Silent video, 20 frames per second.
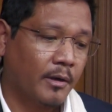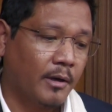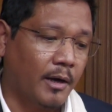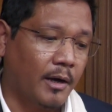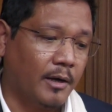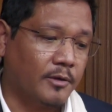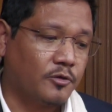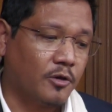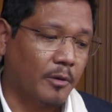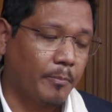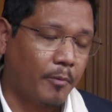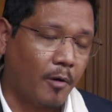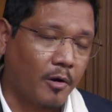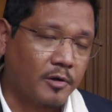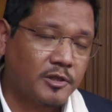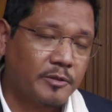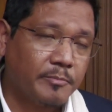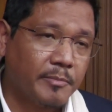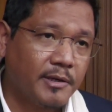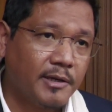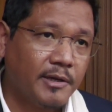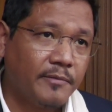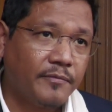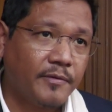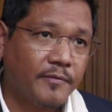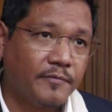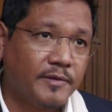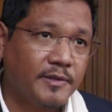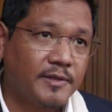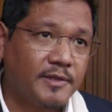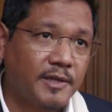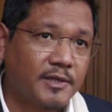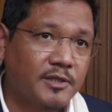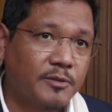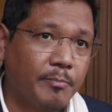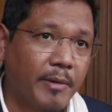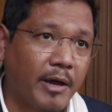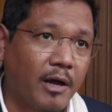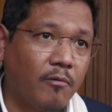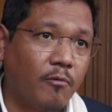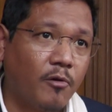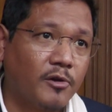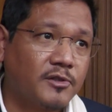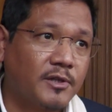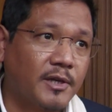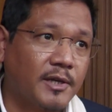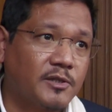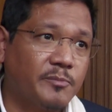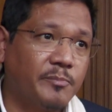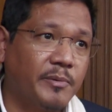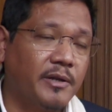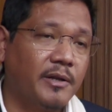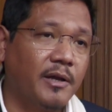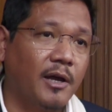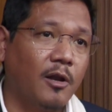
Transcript: Uh, so approximately 56 megawatts has been